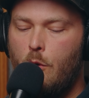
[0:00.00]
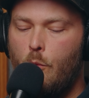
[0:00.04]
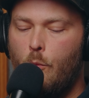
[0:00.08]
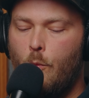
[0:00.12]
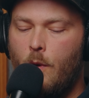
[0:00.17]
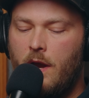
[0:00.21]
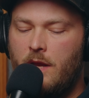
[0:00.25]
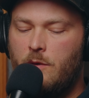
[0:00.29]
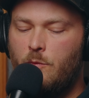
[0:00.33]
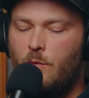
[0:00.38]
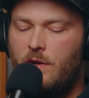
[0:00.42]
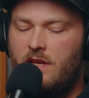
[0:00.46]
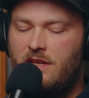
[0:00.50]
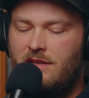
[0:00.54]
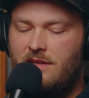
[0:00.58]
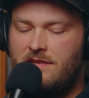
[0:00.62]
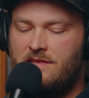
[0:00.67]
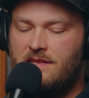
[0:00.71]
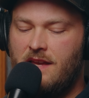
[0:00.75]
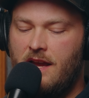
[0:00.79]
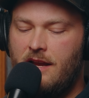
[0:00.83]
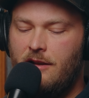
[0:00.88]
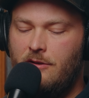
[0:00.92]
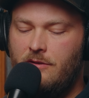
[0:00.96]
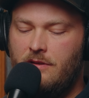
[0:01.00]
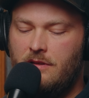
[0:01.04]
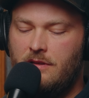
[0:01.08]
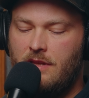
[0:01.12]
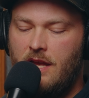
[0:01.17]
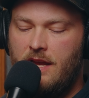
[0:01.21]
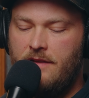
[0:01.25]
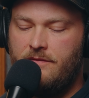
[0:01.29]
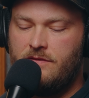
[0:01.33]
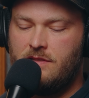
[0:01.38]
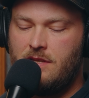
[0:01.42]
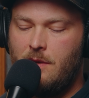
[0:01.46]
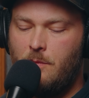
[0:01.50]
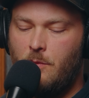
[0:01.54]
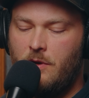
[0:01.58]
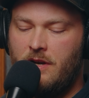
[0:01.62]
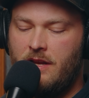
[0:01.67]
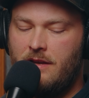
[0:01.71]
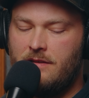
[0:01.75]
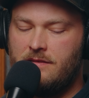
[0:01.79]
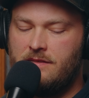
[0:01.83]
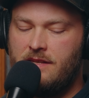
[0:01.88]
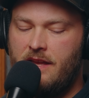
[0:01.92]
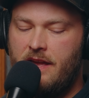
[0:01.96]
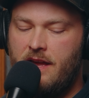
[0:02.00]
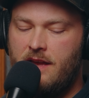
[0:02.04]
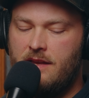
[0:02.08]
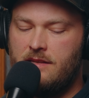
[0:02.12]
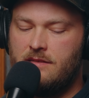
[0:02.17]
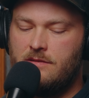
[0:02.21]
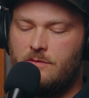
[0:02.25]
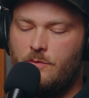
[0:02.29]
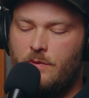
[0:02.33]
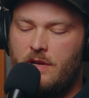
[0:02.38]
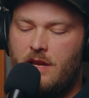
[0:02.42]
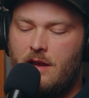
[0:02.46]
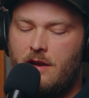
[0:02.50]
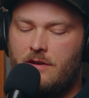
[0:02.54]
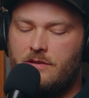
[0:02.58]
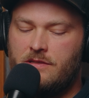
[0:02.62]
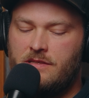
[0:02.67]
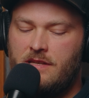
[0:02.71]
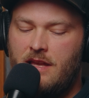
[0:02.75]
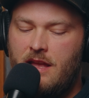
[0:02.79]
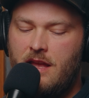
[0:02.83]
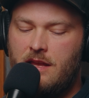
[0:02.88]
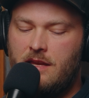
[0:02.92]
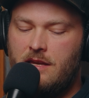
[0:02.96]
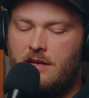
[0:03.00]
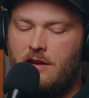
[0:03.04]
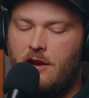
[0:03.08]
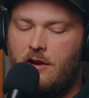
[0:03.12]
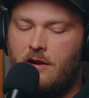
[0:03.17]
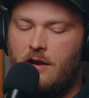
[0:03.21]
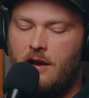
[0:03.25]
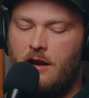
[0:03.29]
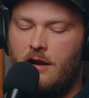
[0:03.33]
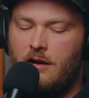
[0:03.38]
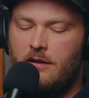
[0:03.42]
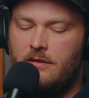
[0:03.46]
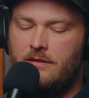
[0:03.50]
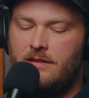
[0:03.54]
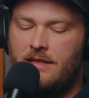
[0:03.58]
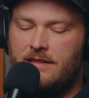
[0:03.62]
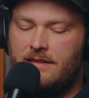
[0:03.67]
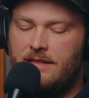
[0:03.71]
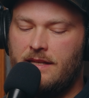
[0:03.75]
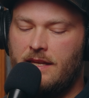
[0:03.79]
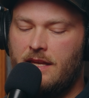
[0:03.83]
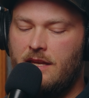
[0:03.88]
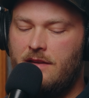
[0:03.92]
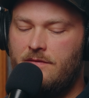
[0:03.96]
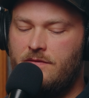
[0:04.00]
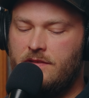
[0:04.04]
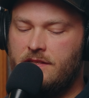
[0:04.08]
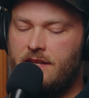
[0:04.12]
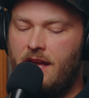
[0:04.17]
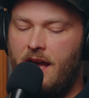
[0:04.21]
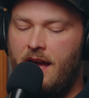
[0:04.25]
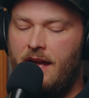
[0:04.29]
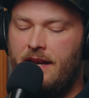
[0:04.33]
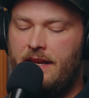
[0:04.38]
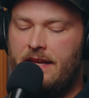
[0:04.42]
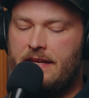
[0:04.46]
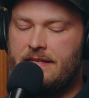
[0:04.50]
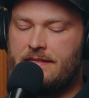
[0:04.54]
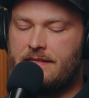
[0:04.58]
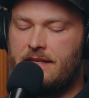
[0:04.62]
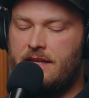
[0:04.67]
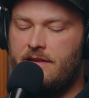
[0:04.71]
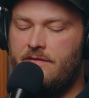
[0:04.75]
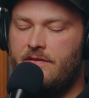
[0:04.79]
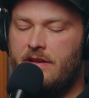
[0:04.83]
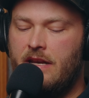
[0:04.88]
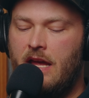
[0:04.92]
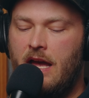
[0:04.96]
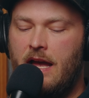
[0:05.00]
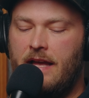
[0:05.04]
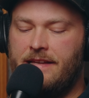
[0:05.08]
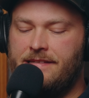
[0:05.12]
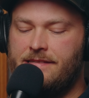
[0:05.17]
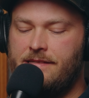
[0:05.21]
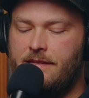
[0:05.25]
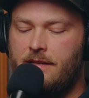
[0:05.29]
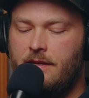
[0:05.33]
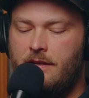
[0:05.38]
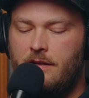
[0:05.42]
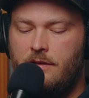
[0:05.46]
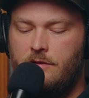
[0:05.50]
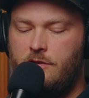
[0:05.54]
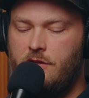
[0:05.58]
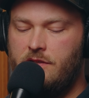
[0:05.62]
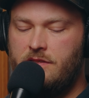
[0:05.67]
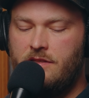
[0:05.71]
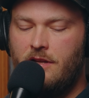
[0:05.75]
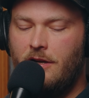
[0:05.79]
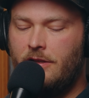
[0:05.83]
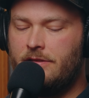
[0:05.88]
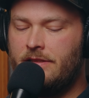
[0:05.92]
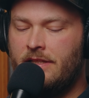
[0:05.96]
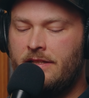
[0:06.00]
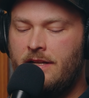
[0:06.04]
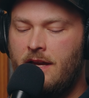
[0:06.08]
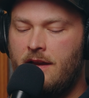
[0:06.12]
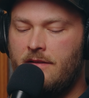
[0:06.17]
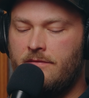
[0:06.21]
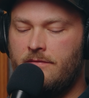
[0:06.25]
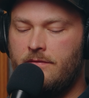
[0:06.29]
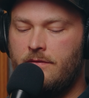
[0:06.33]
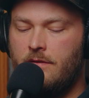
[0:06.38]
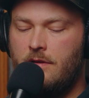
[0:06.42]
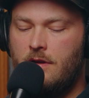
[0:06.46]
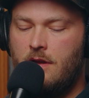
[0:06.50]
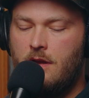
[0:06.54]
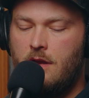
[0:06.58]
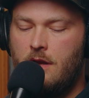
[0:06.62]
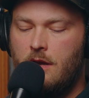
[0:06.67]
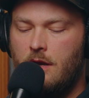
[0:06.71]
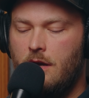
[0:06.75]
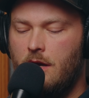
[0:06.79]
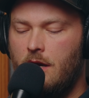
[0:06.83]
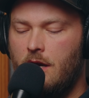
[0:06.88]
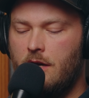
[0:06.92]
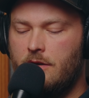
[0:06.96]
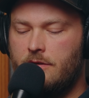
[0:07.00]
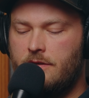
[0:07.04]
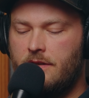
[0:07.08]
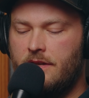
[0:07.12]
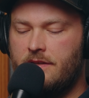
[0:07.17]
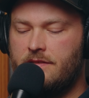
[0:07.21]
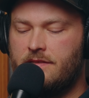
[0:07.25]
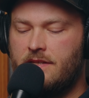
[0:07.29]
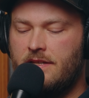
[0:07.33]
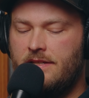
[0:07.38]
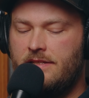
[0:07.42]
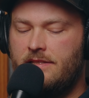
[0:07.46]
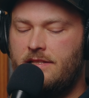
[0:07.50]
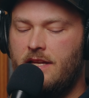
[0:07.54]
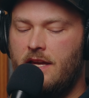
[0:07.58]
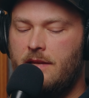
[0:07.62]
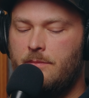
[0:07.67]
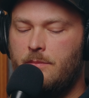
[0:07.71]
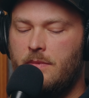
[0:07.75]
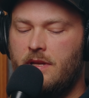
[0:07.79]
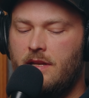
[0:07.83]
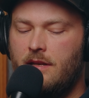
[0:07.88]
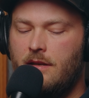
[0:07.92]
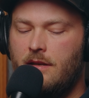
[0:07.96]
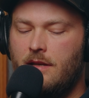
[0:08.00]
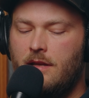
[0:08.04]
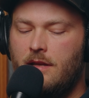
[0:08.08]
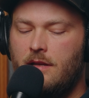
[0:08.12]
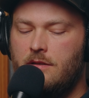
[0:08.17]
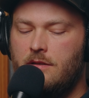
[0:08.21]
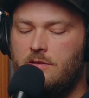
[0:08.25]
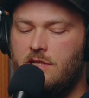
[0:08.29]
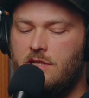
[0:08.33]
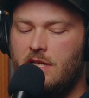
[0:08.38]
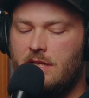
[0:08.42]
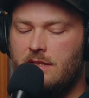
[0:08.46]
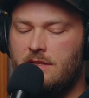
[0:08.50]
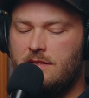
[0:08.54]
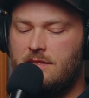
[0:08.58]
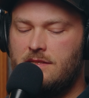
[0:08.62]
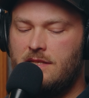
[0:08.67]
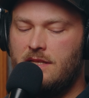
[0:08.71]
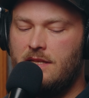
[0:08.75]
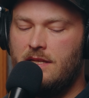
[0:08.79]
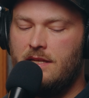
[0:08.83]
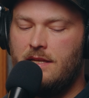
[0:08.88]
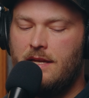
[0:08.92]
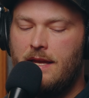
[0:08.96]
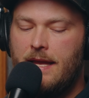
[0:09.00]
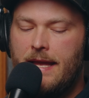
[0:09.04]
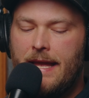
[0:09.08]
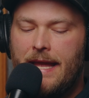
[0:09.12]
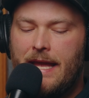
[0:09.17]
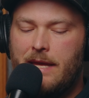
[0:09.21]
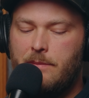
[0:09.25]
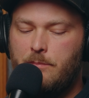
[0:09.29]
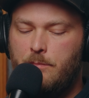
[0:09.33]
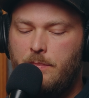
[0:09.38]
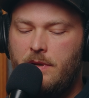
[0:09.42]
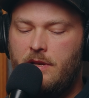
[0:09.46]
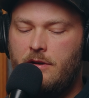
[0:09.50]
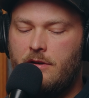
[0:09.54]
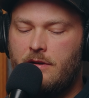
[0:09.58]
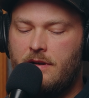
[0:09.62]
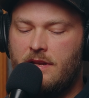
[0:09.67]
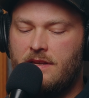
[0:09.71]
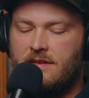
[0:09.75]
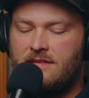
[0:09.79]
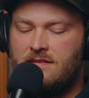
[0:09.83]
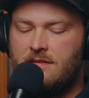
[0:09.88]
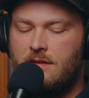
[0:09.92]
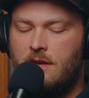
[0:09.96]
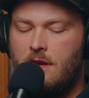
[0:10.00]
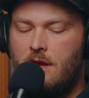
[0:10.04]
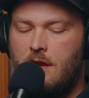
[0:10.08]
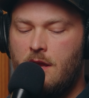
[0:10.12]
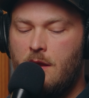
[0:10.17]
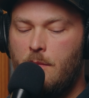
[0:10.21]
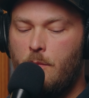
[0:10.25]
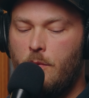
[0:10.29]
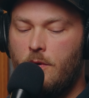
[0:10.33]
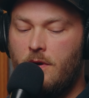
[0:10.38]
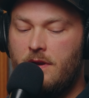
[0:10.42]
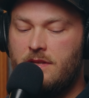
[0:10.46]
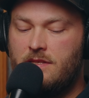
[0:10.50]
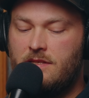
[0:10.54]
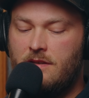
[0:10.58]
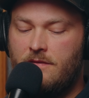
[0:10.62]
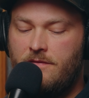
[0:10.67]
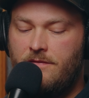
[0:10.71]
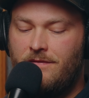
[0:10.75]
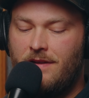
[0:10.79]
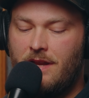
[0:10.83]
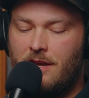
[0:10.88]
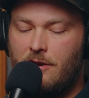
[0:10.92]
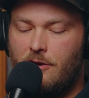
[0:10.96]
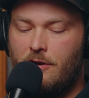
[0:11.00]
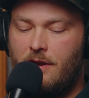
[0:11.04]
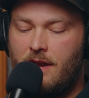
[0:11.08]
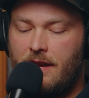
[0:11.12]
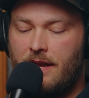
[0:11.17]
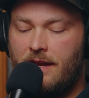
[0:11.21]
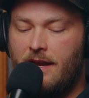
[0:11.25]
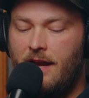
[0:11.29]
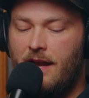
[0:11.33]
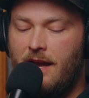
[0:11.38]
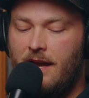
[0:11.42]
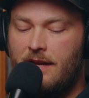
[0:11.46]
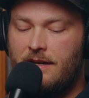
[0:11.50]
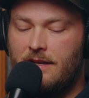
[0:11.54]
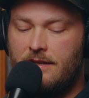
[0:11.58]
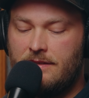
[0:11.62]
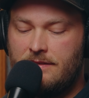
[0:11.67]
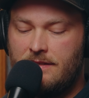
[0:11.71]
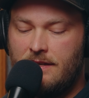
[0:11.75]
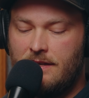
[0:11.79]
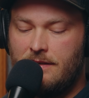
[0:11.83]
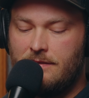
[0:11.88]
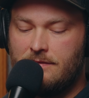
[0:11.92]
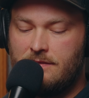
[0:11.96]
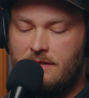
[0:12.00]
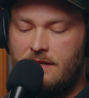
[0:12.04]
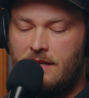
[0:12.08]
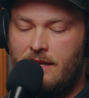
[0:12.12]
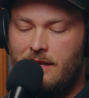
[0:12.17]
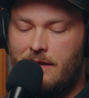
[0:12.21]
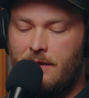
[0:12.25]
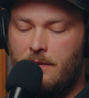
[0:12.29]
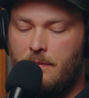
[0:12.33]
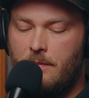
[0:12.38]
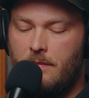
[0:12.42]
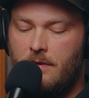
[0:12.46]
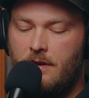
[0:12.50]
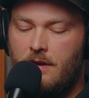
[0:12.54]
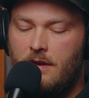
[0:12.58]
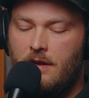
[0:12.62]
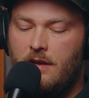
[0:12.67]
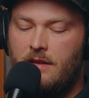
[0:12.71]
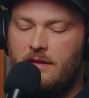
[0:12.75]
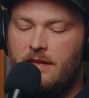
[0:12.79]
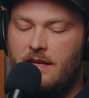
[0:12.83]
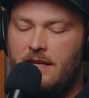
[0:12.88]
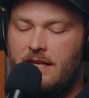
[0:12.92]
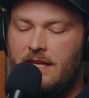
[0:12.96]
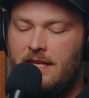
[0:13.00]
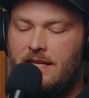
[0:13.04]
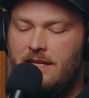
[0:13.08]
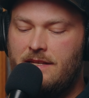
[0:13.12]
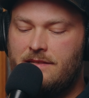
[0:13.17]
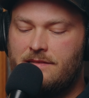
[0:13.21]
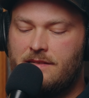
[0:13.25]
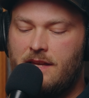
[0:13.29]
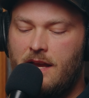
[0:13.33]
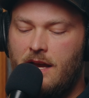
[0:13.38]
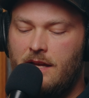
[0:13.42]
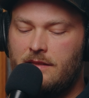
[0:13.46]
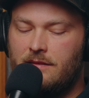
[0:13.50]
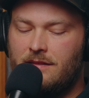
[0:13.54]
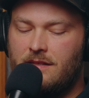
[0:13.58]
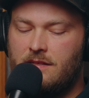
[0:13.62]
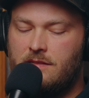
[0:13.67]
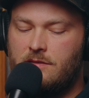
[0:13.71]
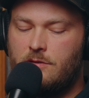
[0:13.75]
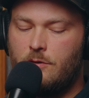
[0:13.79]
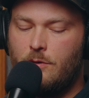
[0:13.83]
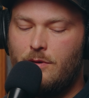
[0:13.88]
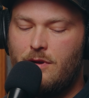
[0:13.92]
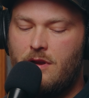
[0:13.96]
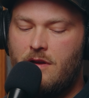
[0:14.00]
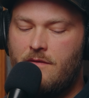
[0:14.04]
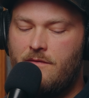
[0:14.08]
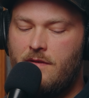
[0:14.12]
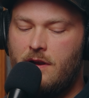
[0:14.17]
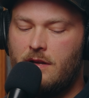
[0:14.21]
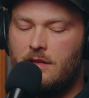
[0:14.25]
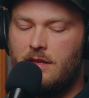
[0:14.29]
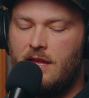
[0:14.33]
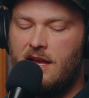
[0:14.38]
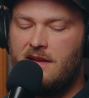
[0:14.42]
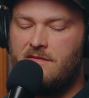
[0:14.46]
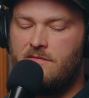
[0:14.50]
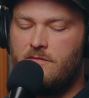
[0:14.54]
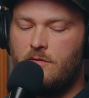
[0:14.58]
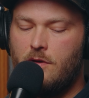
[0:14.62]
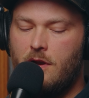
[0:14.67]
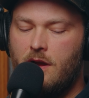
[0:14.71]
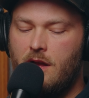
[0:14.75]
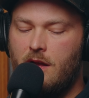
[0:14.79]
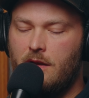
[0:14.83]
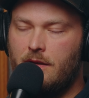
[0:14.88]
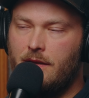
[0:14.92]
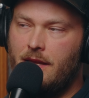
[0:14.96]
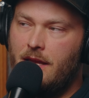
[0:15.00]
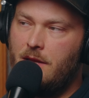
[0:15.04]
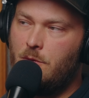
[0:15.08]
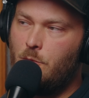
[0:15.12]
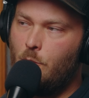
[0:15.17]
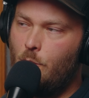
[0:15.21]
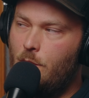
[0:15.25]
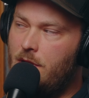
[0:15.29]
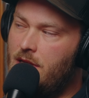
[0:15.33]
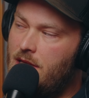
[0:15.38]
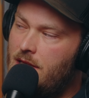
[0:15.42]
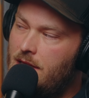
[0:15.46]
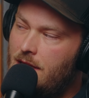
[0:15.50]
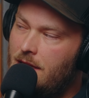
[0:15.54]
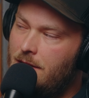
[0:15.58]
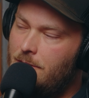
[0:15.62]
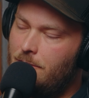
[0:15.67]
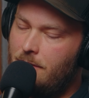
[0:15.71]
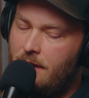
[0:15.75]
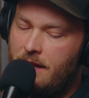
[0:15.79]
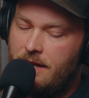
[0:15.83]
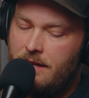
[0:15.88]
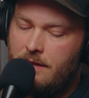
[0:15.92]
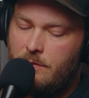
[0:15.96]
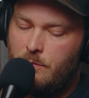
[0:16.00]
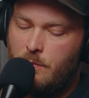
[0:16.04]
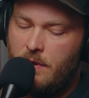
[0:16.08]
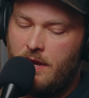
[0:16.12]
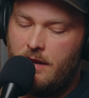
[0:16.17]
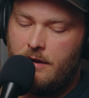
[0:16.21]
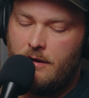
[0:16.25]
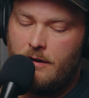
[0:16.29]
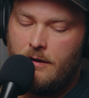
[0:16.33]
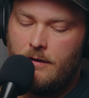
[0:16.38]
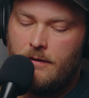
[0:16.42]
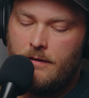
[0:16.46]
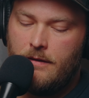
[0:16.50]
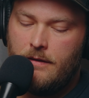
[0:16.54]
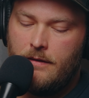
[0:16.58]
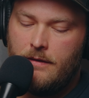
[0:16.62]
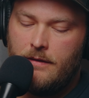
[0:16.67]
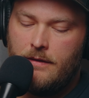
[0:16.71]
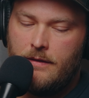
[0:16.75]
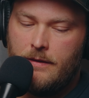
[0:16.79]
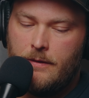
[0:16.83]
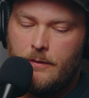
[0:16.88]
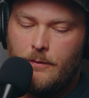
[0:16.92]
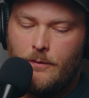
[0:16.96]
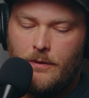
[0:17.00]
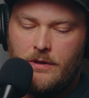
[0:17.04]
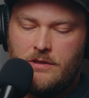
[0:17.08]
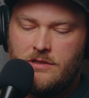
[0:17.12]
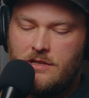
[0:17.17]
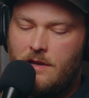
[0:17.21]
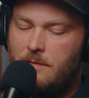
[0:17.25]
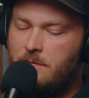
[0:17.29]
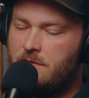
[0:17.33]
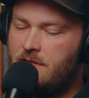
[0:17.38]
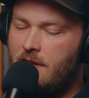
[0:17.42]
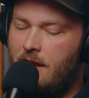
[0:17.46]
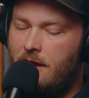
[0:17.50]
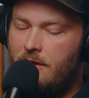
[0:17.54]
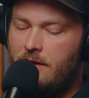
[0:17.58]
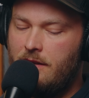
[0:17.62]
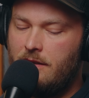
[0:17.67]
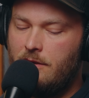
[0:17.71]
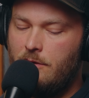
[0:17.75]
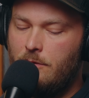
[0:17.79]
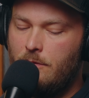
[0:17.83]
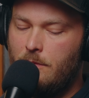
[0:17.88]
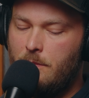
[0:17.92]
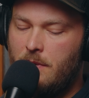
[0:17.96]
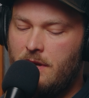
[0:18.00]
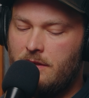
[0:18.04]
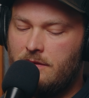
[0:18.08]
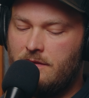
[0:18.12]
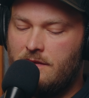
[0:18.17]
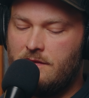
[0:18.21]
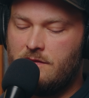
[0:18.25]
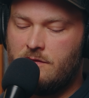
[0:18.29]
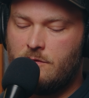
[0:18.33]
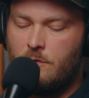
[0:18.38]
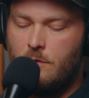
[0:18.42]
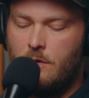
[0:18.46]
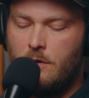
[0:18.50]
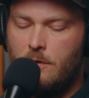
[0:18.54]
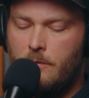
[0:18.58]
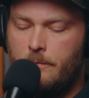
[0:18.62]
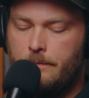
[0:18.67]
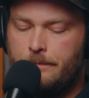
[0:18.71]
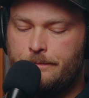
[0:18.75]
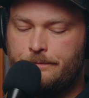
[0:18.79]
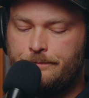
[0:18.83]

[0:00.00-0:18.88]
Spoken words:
When we desire the life someone else has, we are saying in our heart that the gifts God has given us just aren't enough. Our discontentment, jealousy, and bitterness points a finger at God and tells him that he has gotten the story of our life wrong and we can write it better." What jumps out at you about this quote?